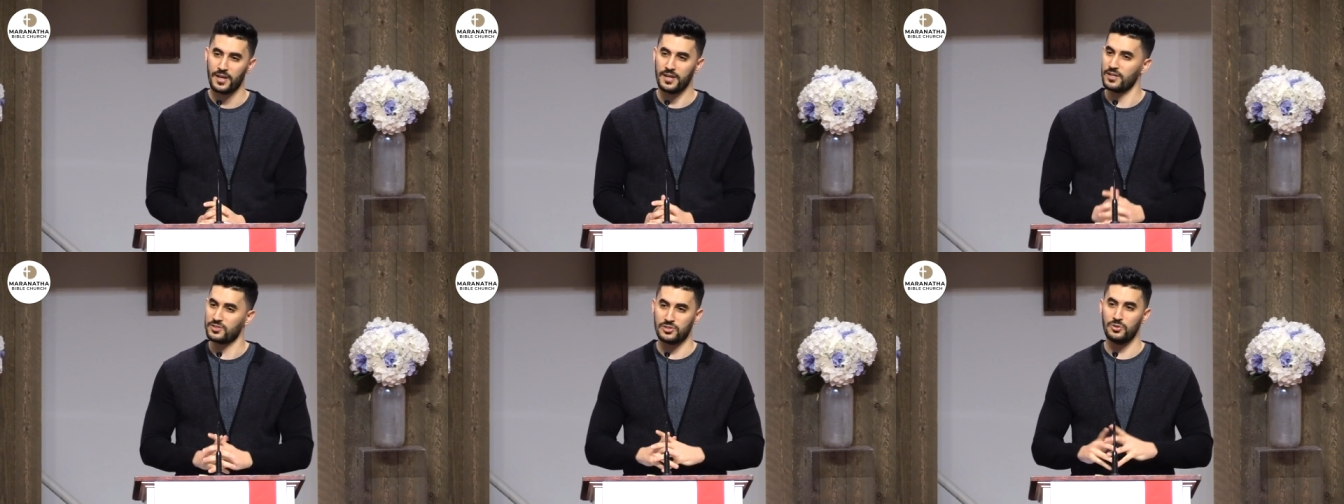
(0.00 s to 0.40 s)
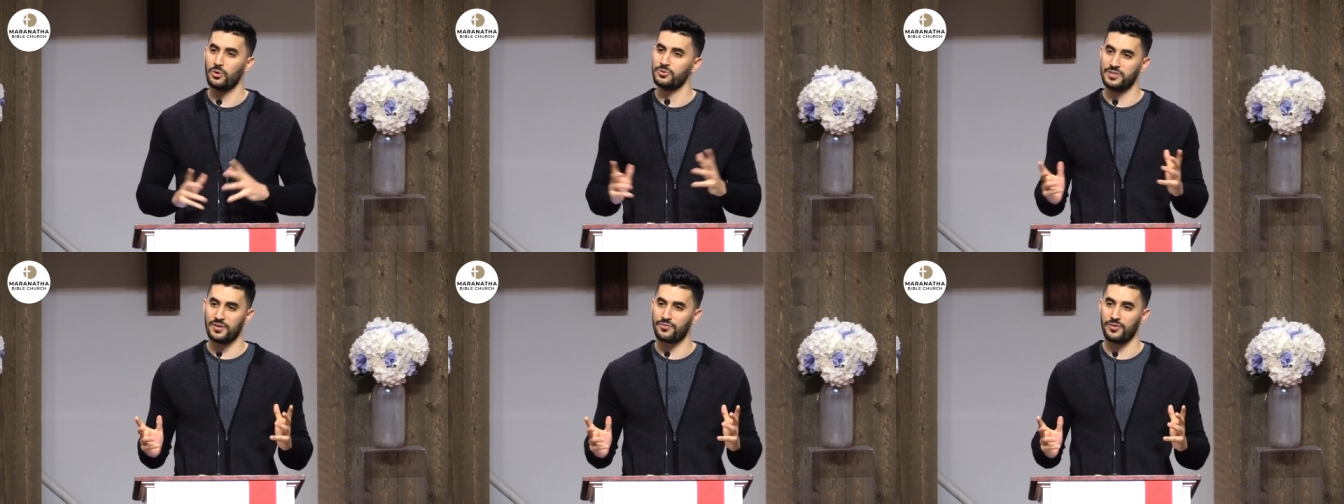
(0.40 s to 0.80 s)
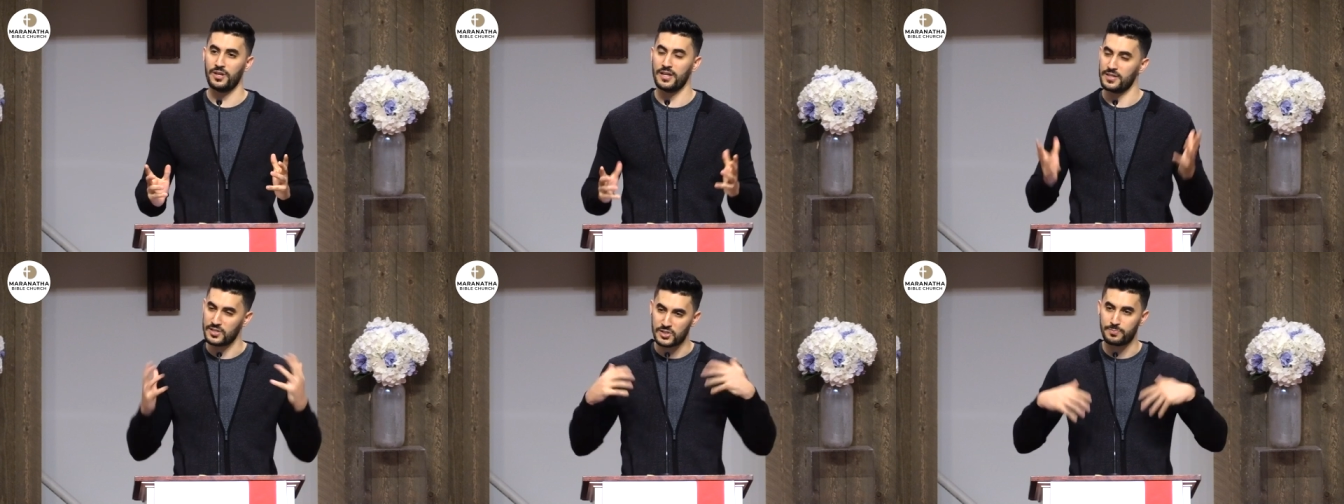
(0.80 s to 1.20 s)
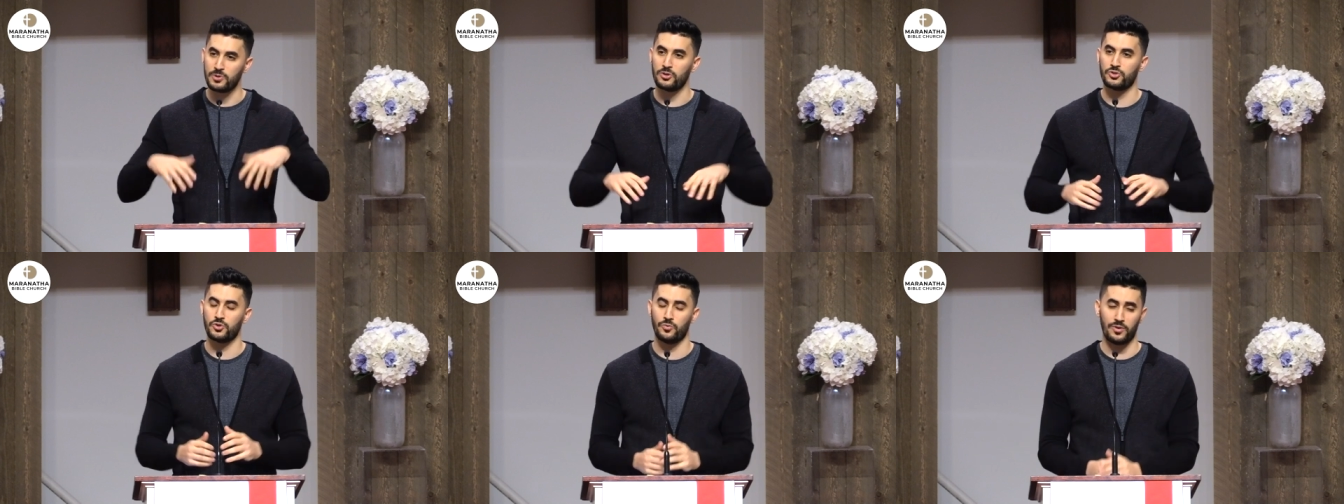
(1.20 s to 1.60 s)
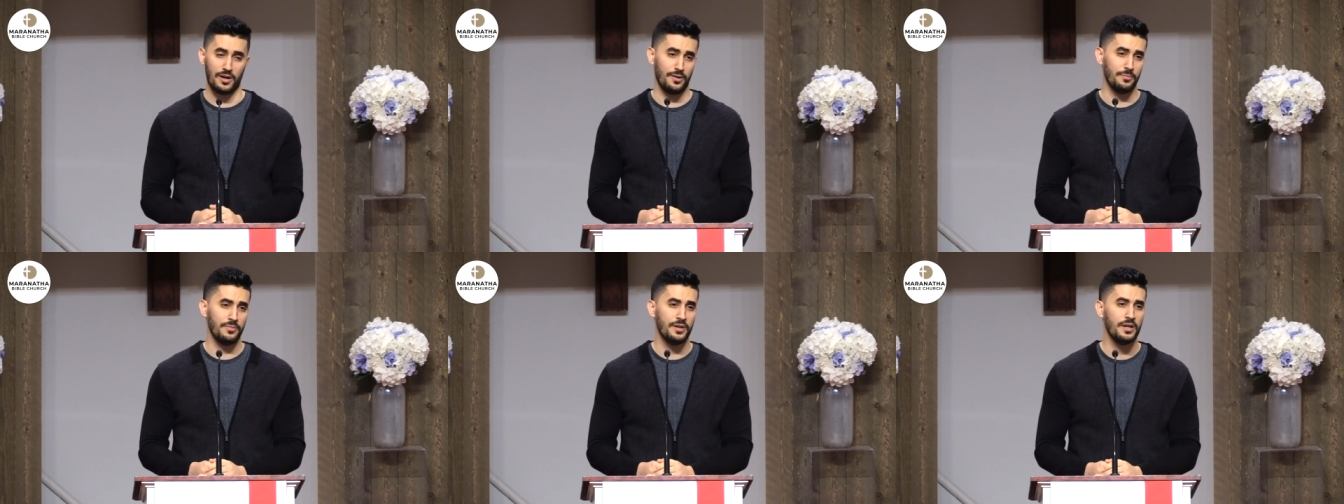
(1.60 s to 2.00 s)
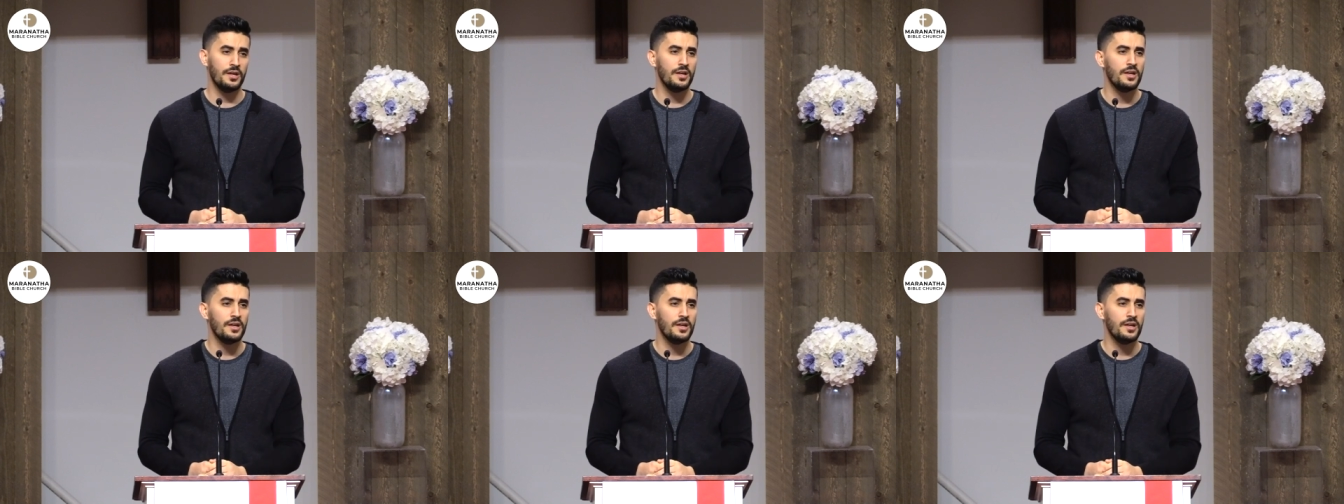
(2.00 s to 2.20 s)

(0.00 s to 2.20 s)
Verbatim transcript: And it's no different in the spiritual realm